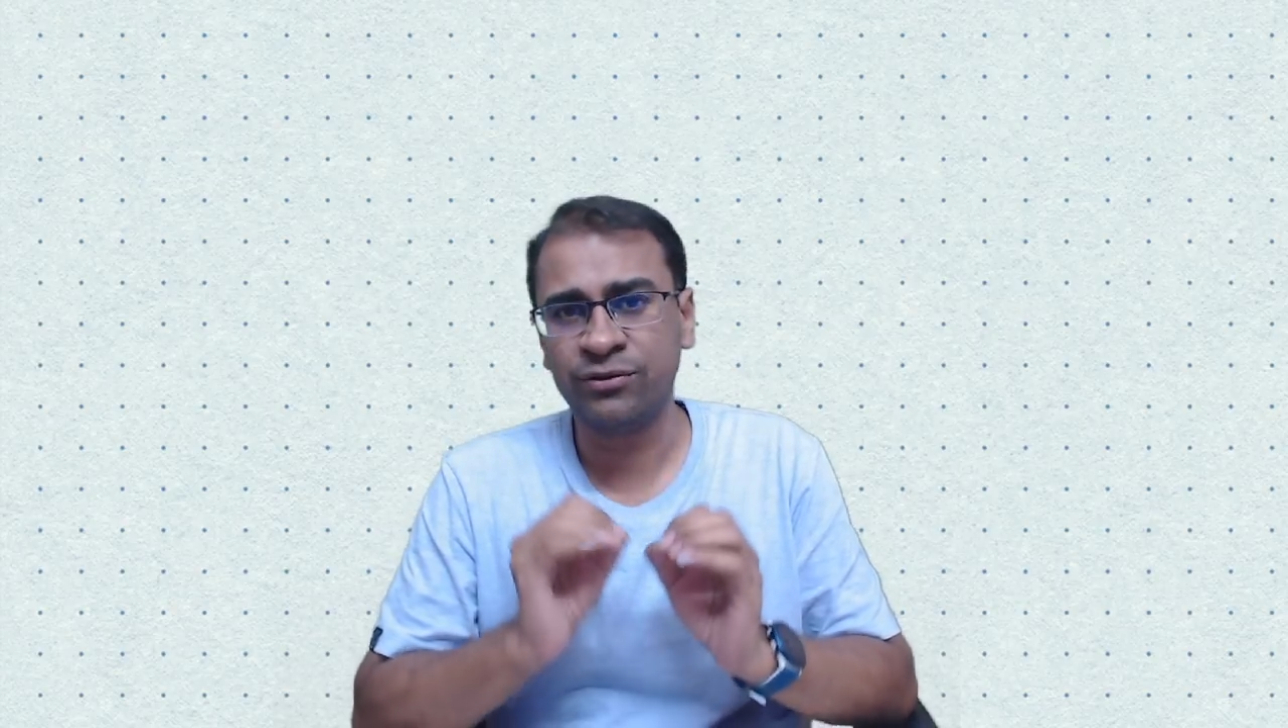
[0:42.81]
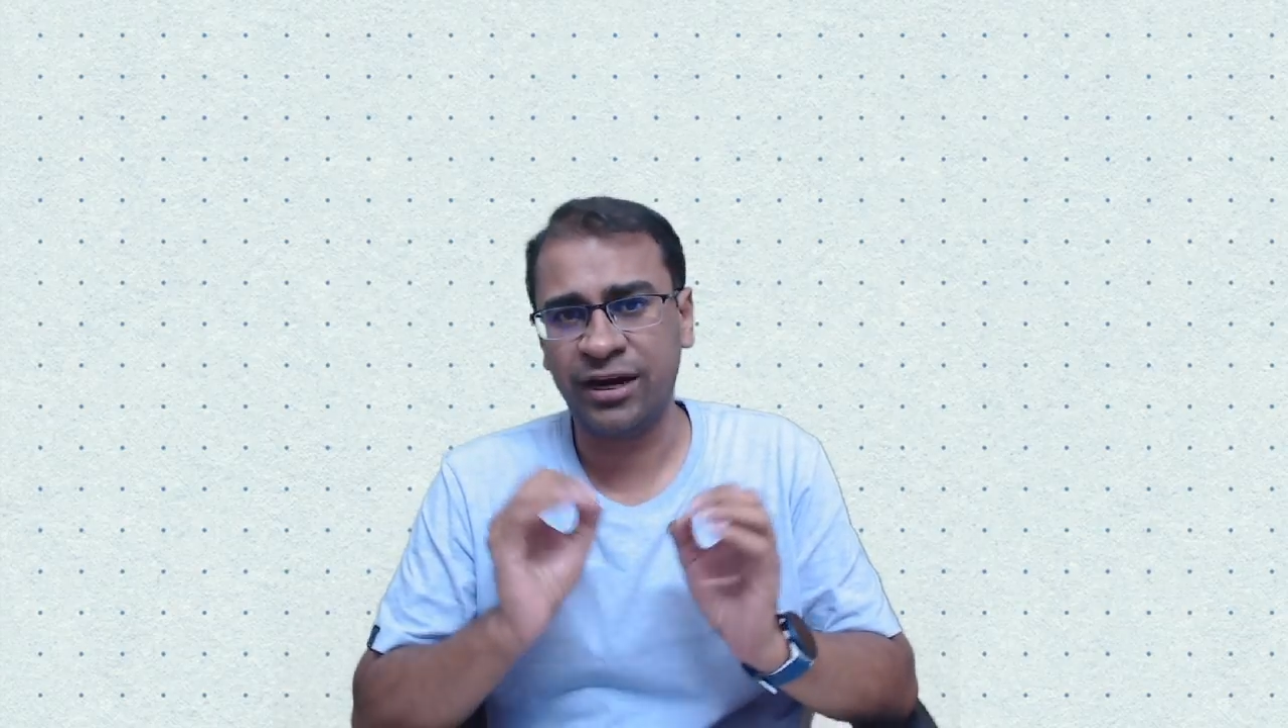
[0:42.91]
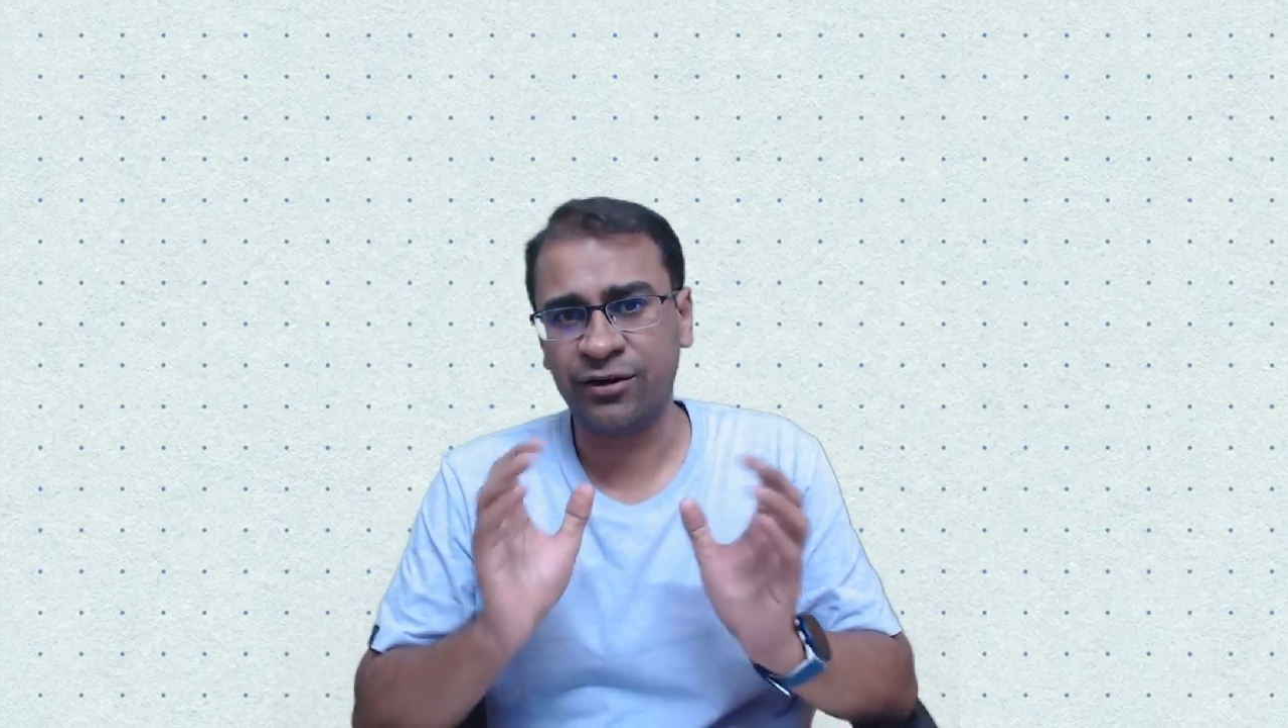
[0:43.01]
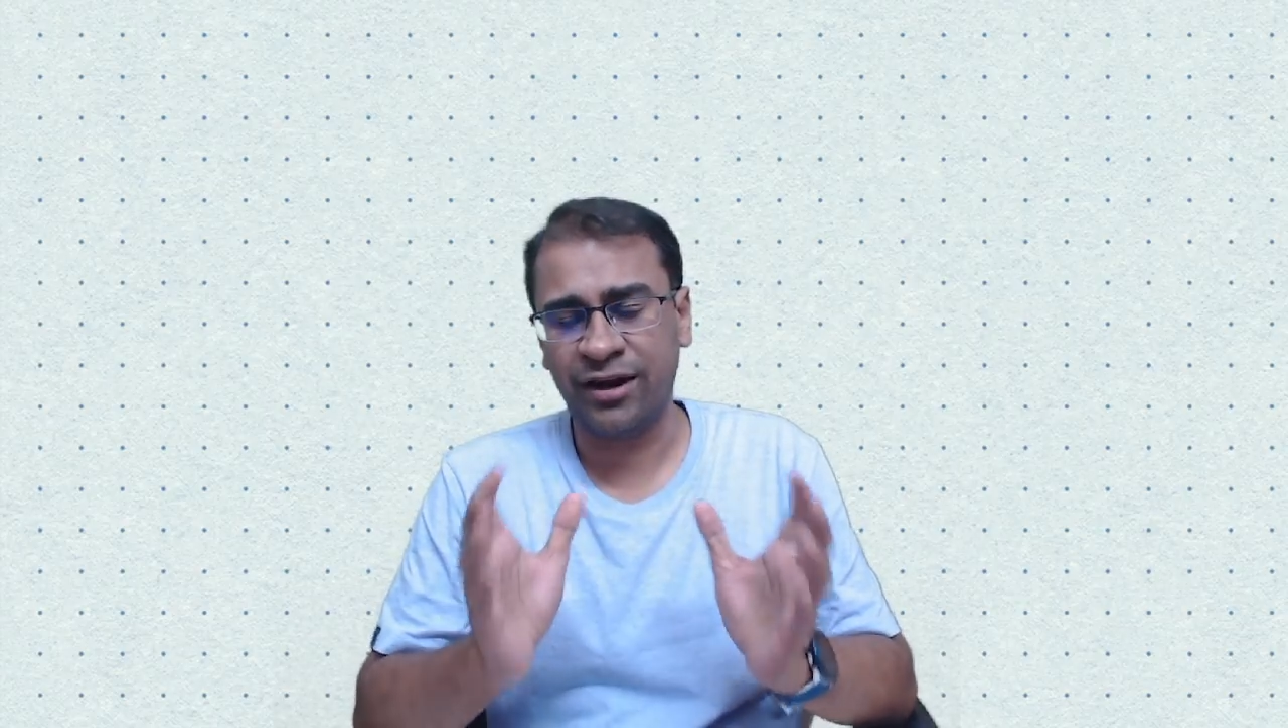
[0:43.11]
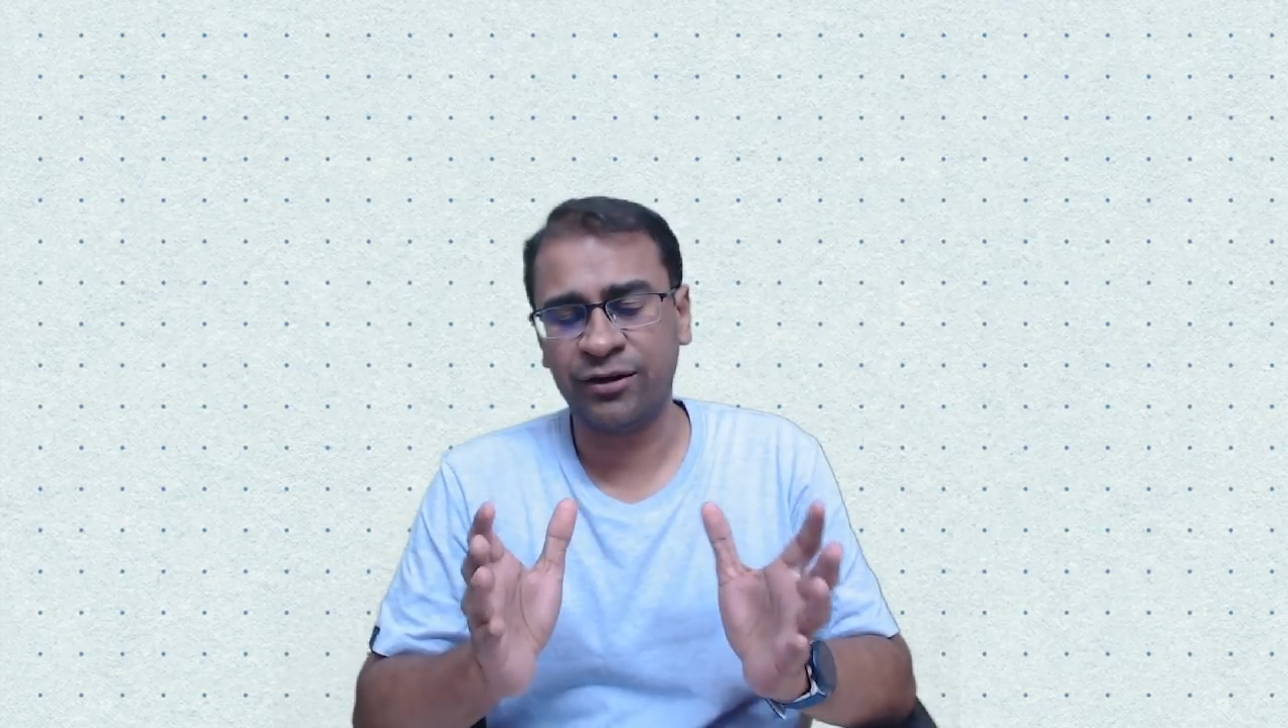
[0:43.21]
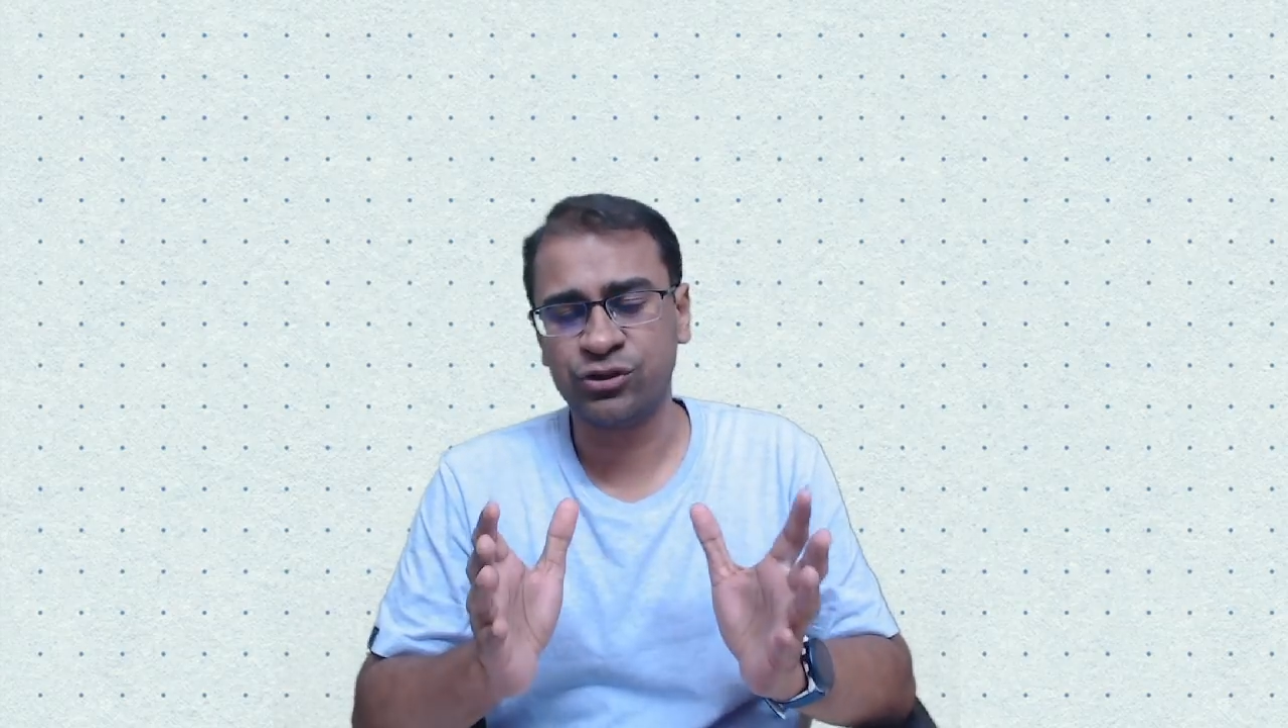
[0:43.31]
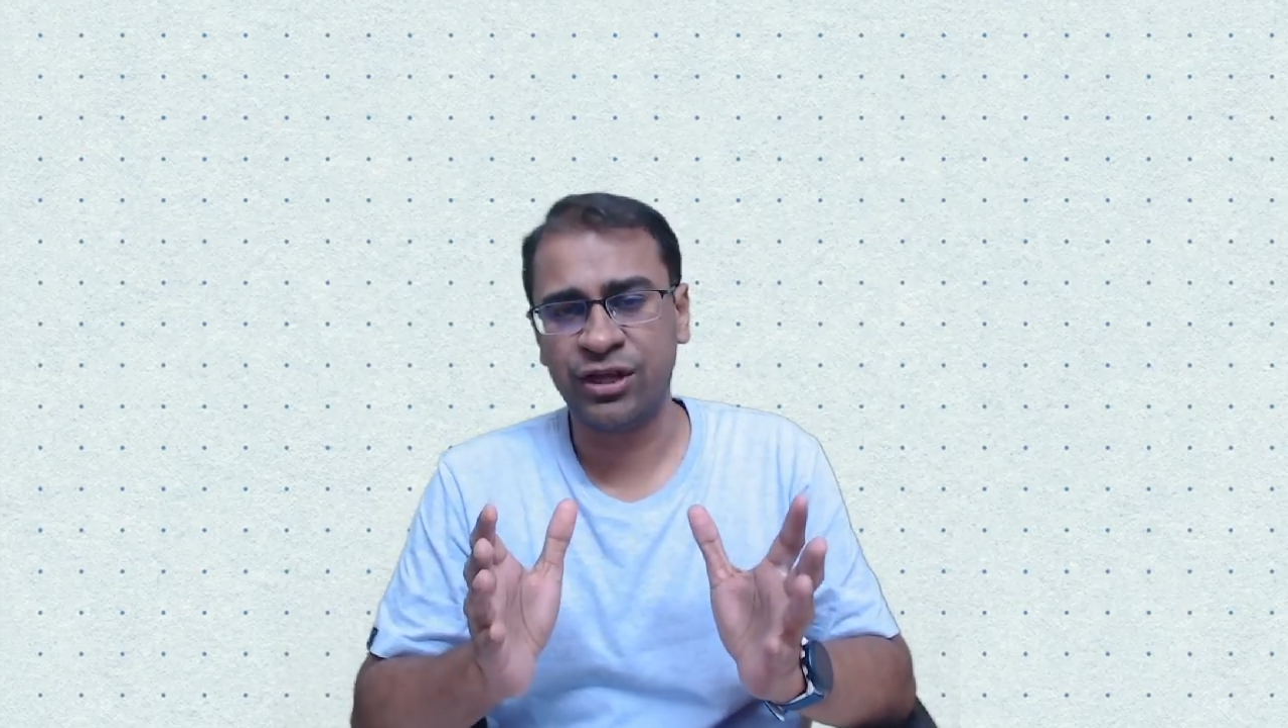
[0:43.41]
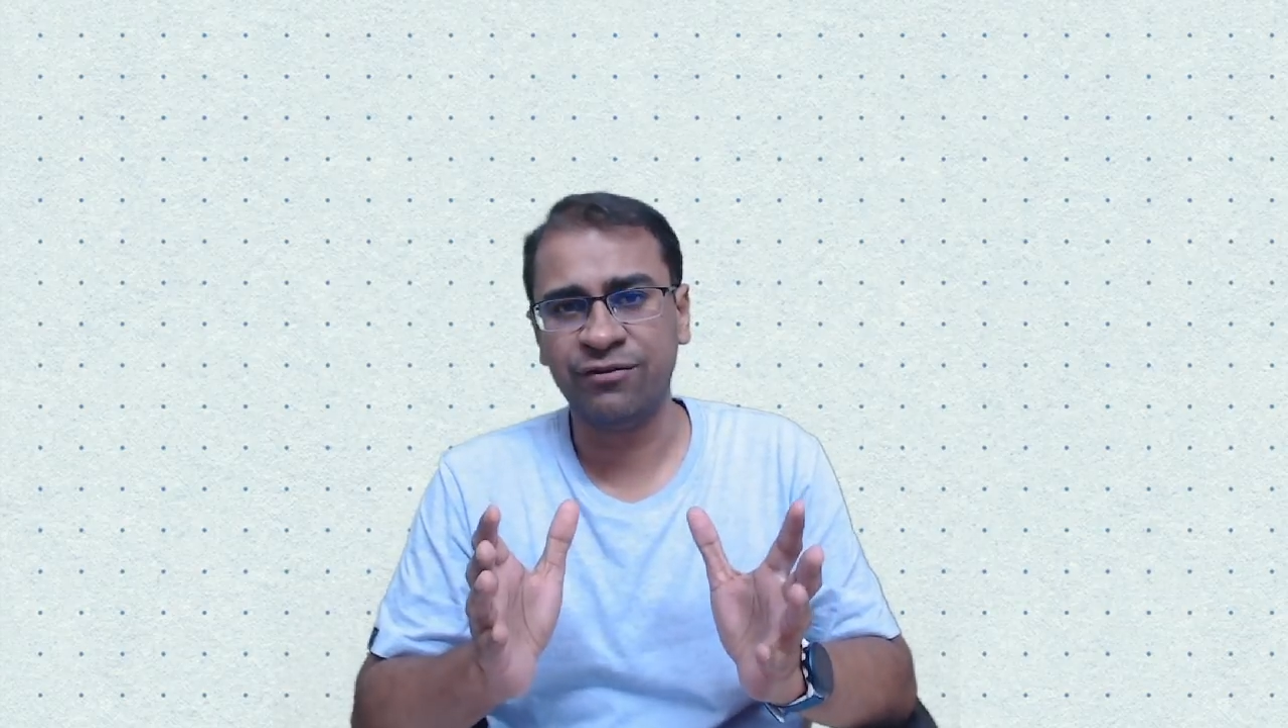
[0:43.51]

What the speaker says: trying to share